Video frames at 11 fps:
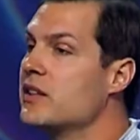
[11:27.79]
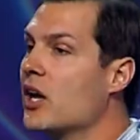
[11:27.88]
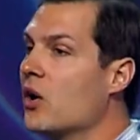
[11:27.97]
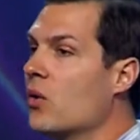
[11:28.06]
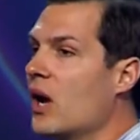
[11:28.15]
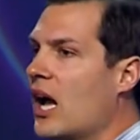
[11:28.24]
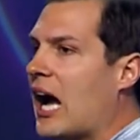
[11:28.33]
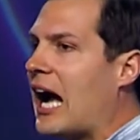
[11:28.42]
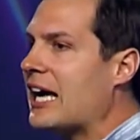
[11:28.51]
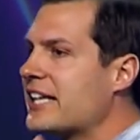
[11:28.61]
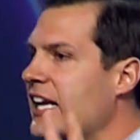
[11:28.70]
though
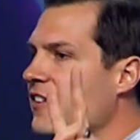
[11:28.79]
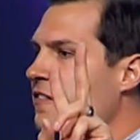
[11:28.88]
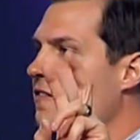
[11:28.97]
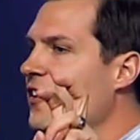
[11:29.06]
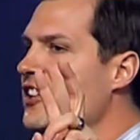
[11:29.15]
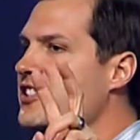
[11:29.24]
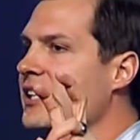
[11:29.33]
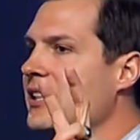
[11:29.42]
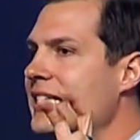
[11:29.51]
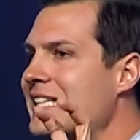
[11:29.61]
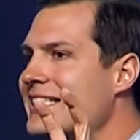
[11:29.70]
I can't
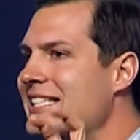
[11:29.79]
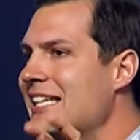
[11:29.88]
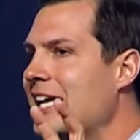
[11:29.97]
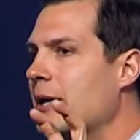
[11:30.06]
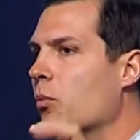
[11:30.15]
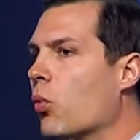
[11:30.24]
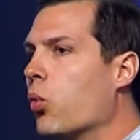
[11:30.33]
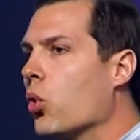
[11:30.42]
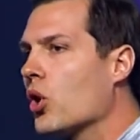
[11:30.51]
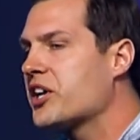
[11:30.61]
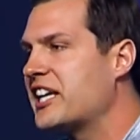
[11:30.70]
physically see him
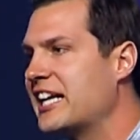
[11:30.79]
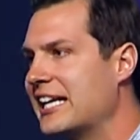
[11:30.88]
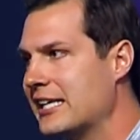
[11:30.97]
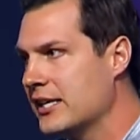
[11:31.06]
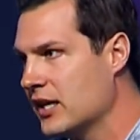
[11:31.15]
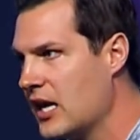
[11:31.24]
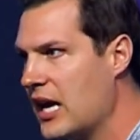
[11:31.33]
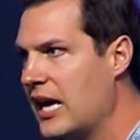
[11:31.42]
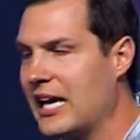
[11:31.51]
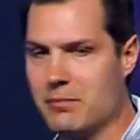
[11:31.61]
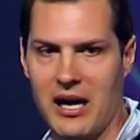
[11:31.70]
working
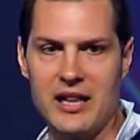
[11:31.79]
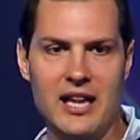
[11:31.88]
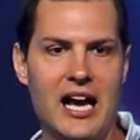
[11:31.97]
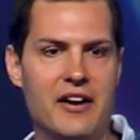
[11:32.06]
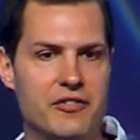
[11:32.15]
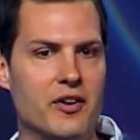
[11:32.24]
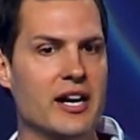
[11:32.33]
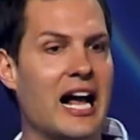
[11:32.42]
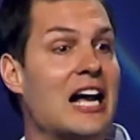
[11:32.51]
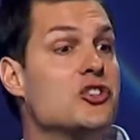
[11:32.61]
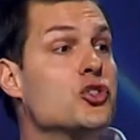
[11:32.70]
in my life, right?
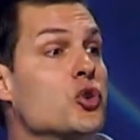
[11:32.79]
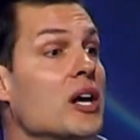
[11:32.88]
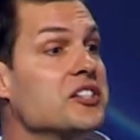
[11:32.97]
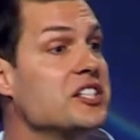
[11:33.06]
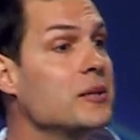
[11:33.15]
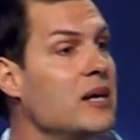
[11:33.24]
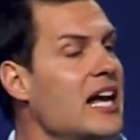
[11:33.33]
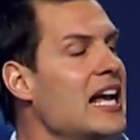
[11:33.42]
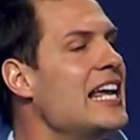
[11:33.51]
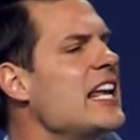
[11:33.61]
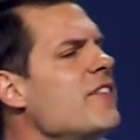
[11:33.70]
I trust him
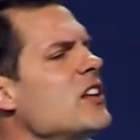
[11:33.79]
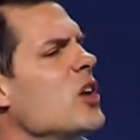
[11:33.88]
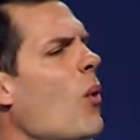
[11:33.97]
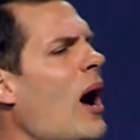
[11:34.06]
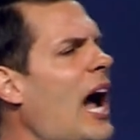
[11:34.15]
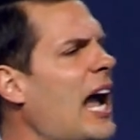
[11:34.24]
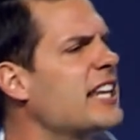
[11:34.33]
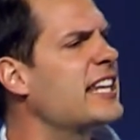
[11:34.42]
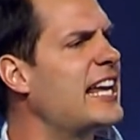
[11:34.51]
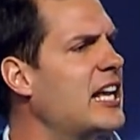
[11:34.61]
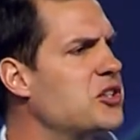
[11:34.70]
even though I
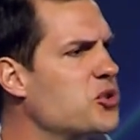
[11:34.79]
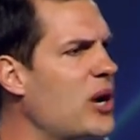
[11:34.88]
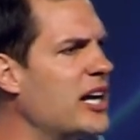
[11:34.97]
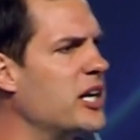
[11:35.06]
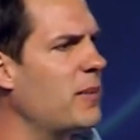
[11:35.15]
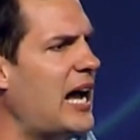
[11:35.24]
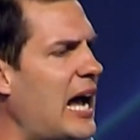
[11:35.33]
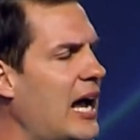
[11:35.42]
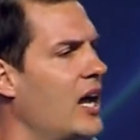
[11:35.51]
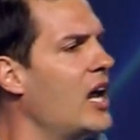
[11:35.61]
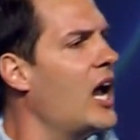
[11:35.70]
can't track him. I,
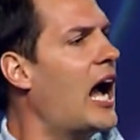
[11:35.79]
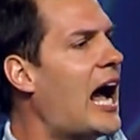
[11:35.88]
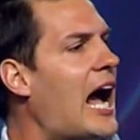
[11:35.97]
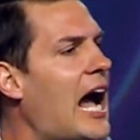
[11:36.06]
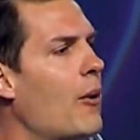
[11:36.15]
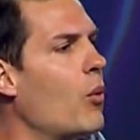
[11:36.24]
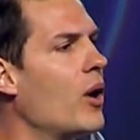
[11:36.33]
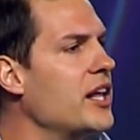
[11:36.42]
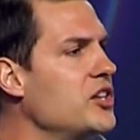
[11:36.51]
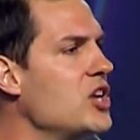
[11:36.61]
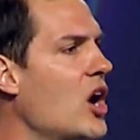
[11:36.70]
I want
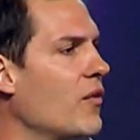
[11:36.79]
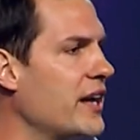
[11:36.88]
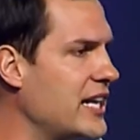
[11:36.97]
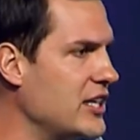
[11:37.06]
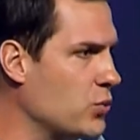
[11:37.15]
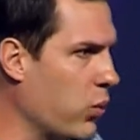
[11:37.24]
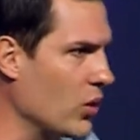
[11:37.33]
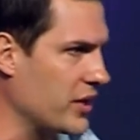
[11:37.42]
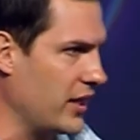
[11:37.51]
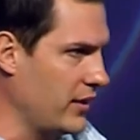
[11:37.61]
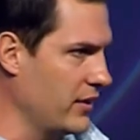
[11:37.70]
to know that he's
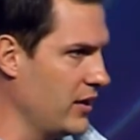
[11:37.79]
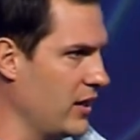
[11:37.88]
working,